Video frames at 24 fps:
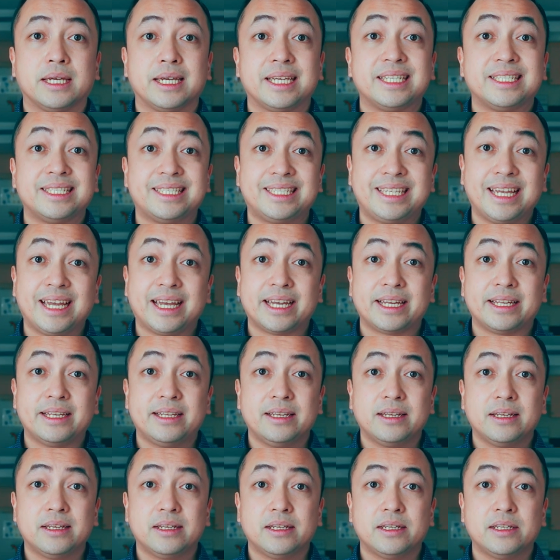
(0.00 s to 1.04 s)
Instead,
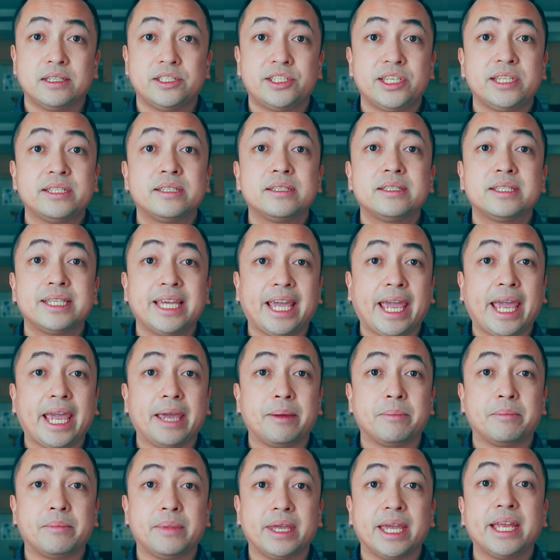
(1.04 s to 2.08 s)
Jesus
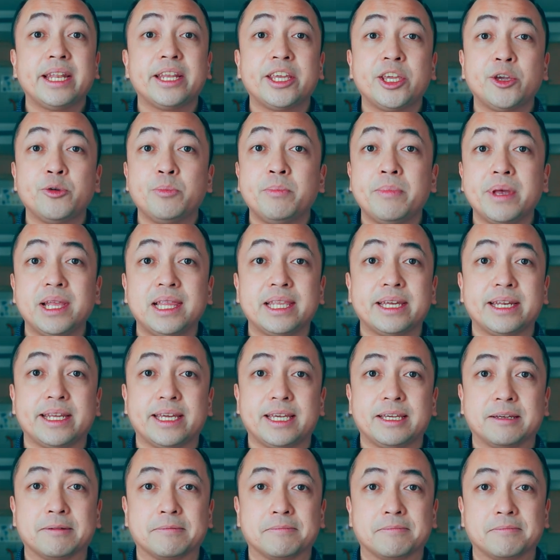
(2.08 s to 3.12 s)
came in
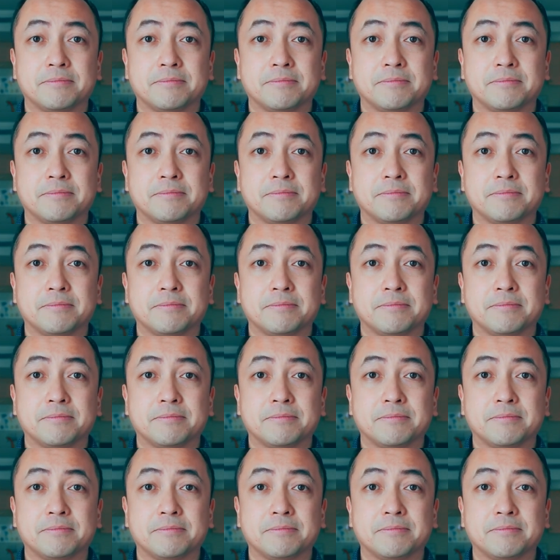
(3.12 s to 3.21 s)
humility.